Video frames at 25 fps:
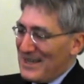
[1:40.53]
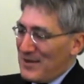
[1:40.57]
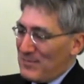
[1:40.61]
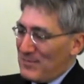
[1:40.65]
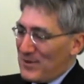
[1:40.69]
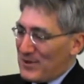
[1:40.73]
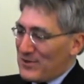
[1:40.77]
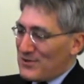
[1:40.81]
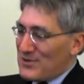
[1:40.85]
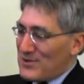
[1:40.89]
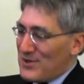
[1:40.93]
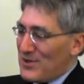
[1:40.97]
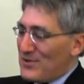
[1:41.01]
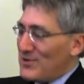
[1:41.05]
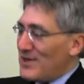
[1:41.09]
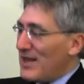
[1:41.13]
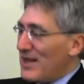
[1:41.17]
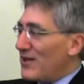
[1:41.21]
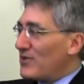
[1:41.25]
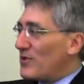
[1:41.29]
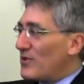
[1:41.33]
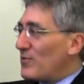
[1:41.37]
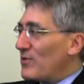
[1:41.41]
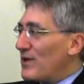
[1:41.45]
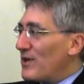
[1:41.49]
but there's no
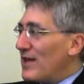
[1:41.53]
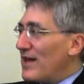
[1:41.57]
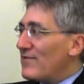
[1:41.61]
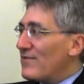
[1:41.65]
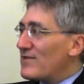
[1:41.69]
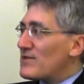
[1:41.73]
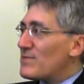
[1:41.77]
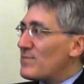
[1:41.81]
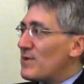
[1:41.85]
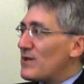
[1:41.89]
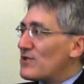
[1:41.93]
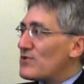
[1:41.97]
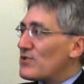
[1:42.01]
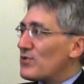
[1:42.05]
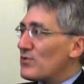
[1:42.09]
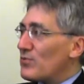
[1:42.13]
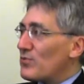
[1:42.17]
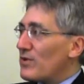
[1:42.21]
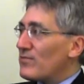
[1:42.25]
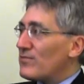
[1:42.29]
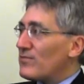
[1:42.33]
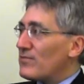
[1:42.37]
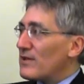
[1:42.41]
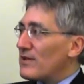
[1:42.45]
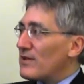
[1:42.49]
doubt that we have a
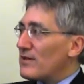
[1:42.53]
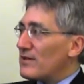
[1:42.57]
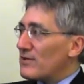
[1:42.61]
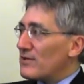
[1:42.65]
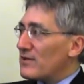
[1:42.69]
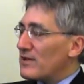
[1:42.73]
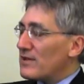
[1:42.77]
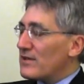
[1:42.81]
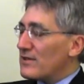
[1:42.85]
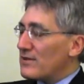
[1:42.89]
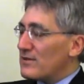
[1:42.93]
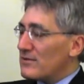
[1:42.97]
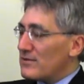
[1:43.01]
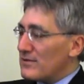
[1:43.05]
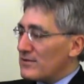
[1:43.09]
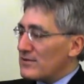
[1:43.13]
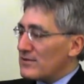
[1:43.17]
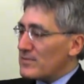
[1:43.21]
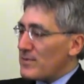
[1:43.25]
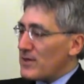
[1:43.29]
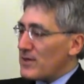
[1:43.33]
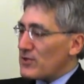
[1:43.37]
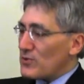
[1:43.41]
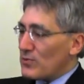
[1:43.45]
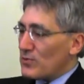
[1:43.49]
special, uh, uh
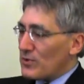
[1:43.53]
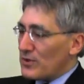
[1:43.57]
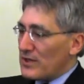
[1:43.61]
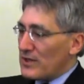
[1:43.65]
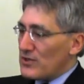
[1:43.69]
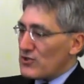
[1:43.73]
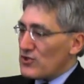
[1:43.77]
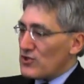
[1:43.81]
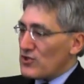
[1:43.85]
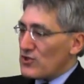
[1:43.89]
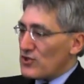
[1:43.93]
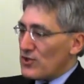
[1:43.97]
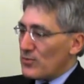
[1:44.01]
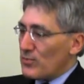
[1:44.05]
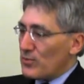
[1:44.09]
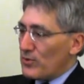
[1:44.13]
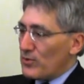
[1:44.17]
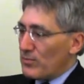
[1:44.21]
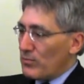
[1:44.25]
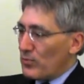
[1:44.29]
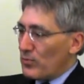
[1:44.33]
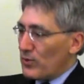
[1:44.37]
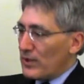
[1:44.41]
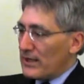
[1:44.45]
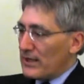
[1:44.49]
special relationship
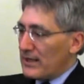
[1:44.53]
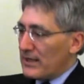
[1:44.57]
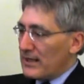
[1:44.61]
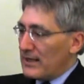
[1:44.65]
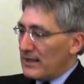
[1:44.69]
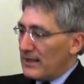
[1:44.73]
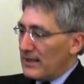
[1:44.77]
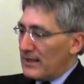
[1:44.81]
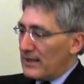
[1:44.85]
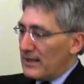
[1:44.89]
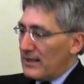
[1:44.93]
with Britain.